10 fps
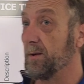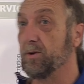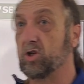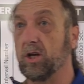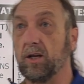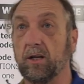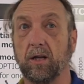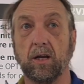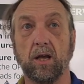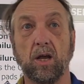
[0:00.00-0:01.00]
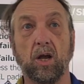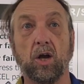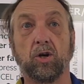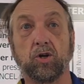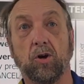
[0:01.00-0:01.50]
the machine,
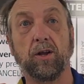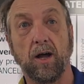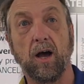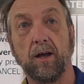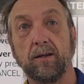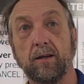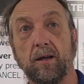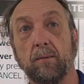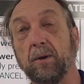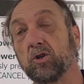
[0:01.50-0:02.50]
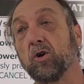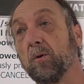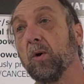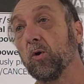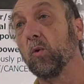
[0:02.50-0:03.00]
turn it on, make sure the
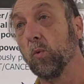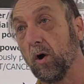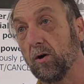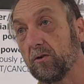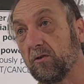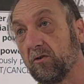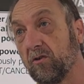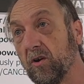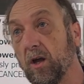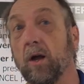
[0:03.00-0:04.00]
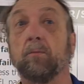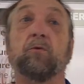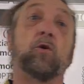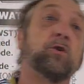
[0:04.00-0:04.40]
motor works before